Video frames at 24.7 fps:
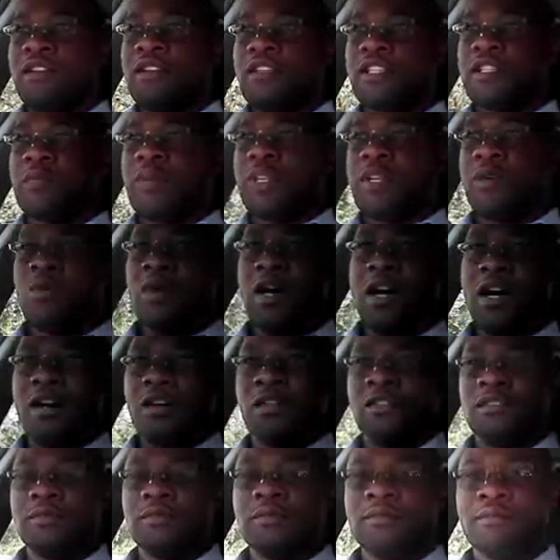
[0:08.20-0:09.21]
It's been a
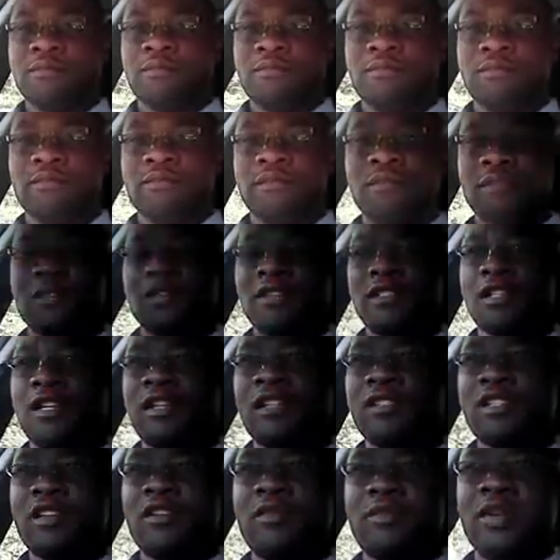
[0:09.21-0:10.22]
while.
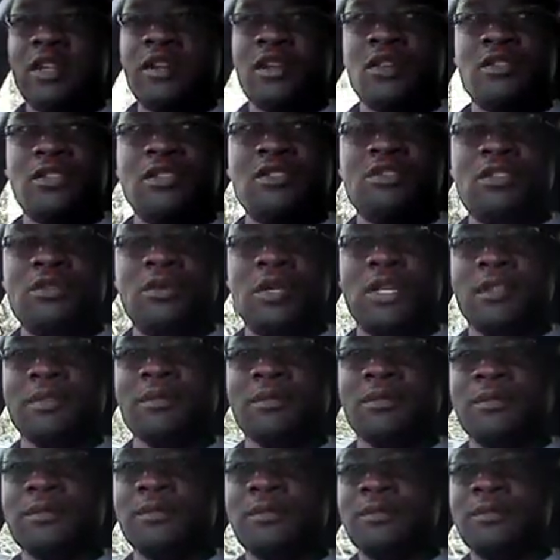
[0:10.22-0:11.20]
How's everybody doing?